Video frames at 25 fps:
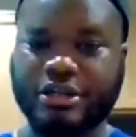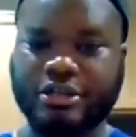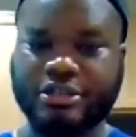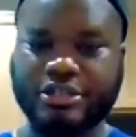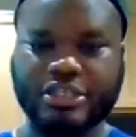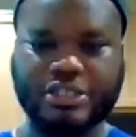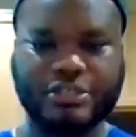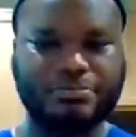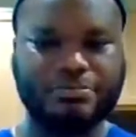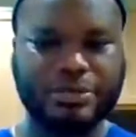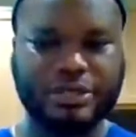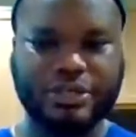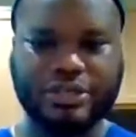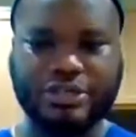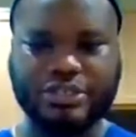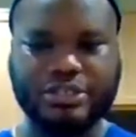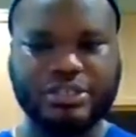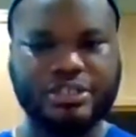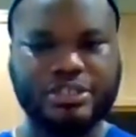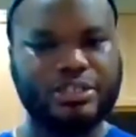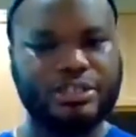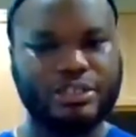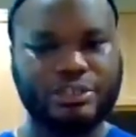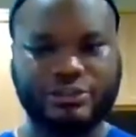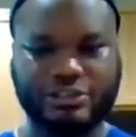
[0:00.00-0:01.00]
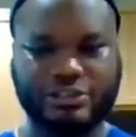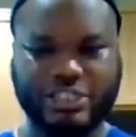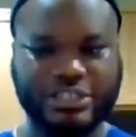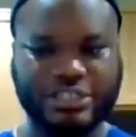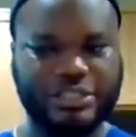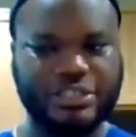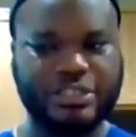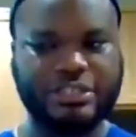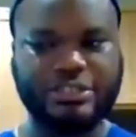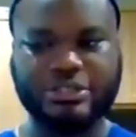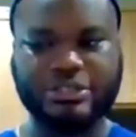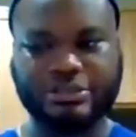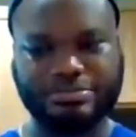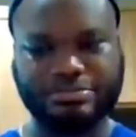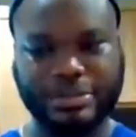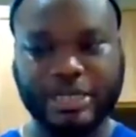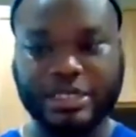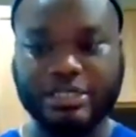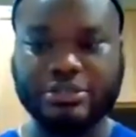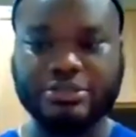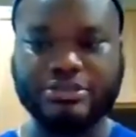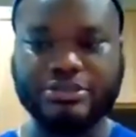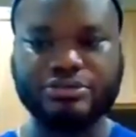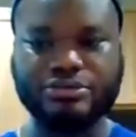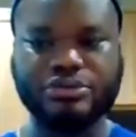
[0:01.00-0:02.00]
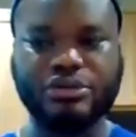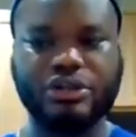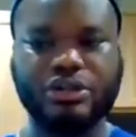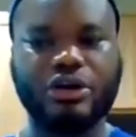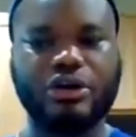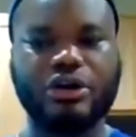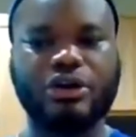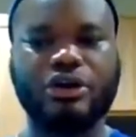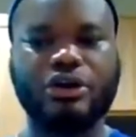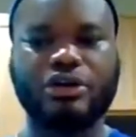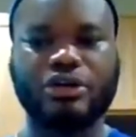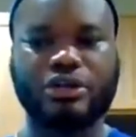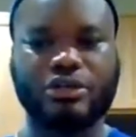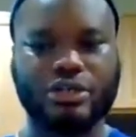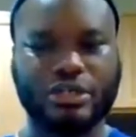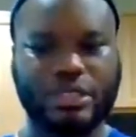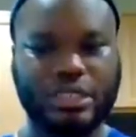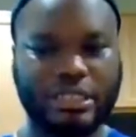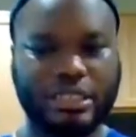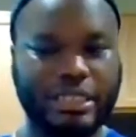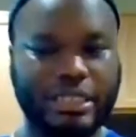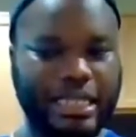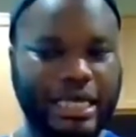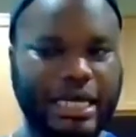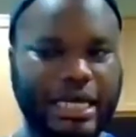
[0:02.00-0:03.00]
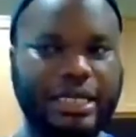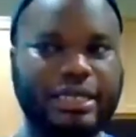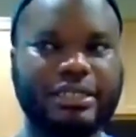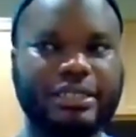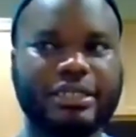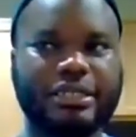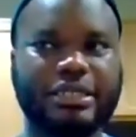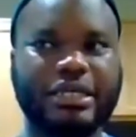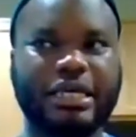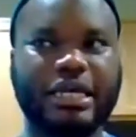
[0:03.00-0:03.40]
just because you spent too long and that.